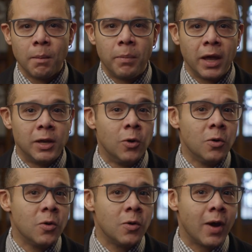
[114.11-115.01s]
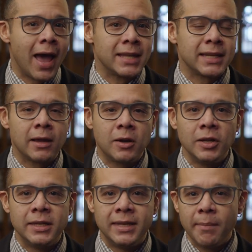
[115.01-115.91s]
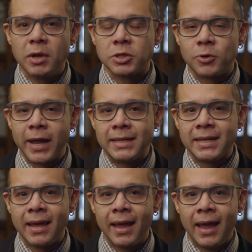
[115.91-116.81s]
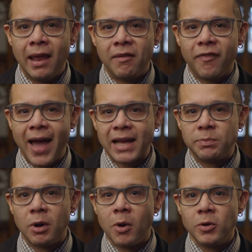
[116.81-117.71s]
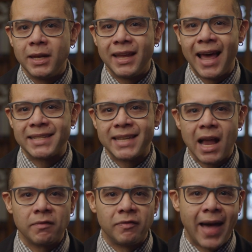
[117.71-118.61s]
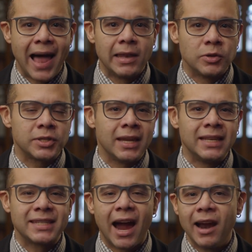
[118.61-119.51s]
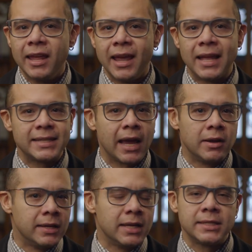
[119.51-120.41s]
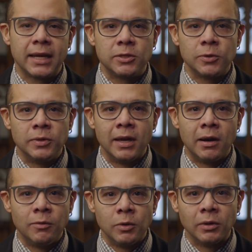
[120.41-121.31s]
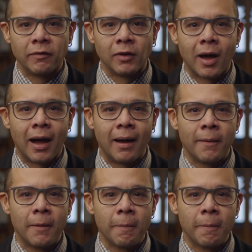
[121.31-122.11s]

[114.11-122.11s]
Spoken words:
but who, as I could demonstrate, in fact promoted a set of values entirely antagonistic to the rule of law,